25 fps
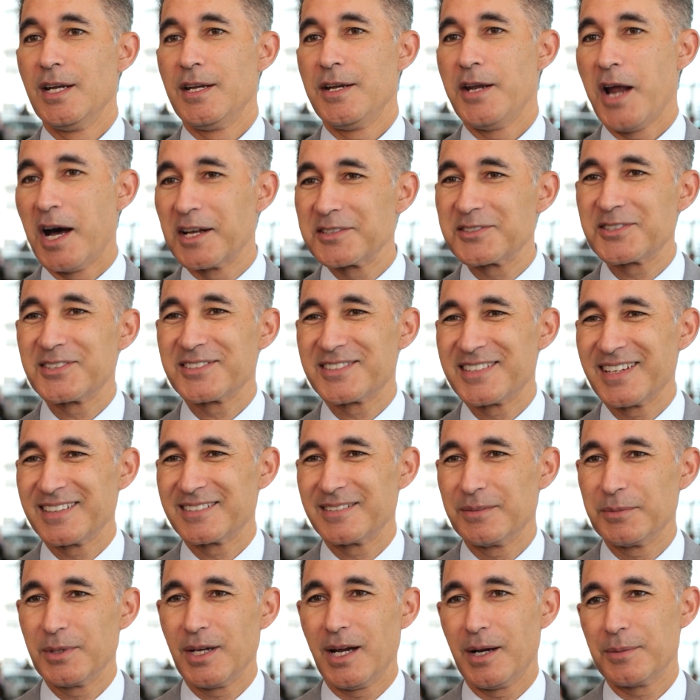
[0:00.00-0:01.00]

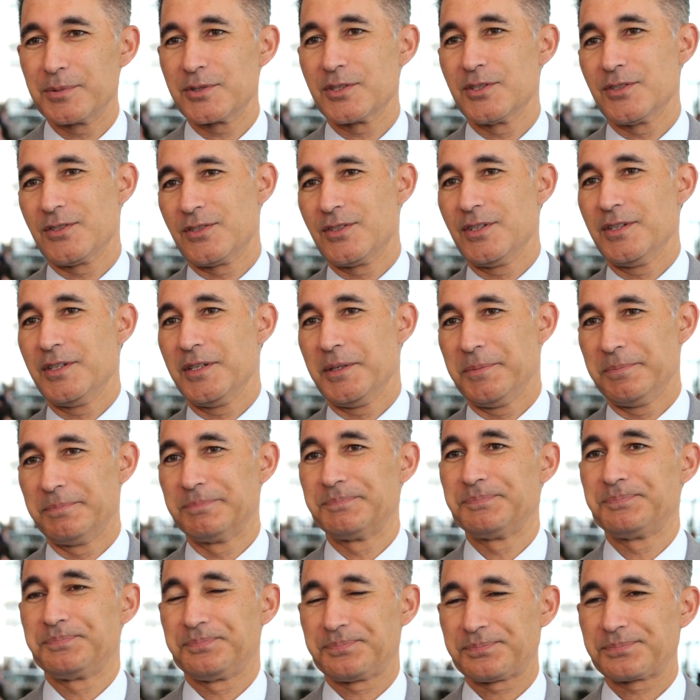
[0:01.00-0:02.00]
non-cystectomy options to
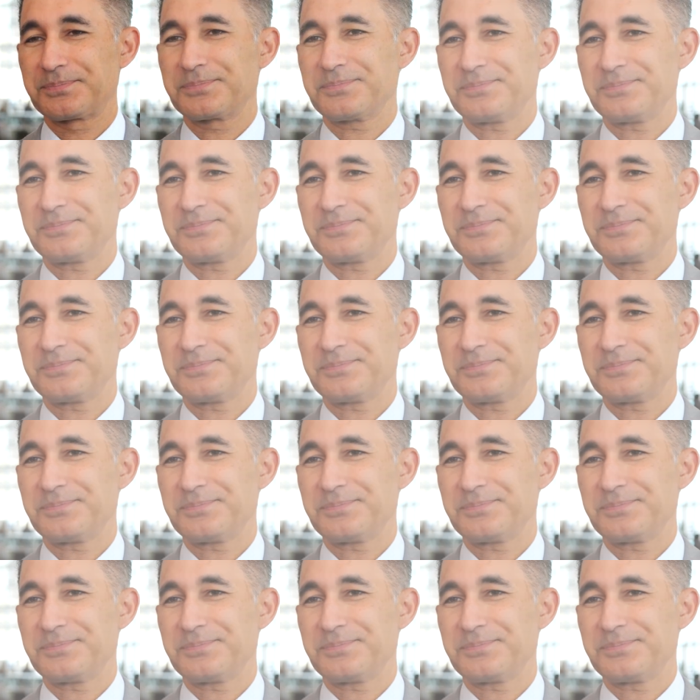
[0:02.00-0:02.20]
them.